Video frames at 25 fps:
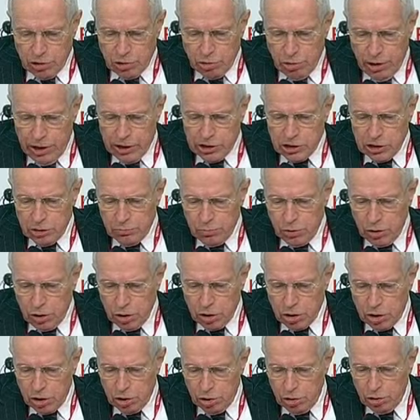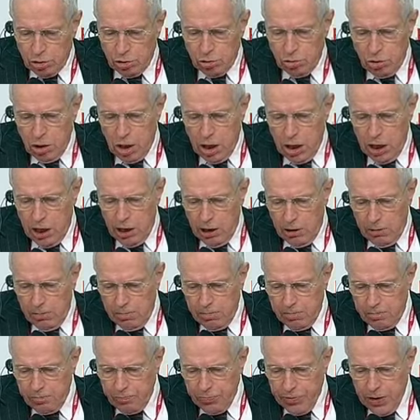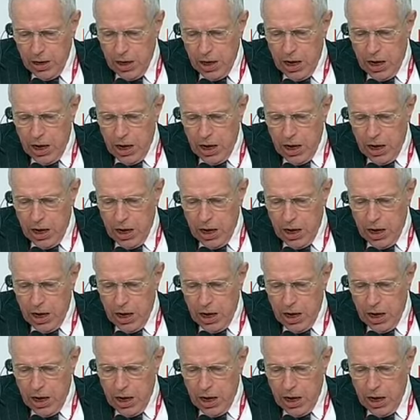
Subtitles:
are traceable to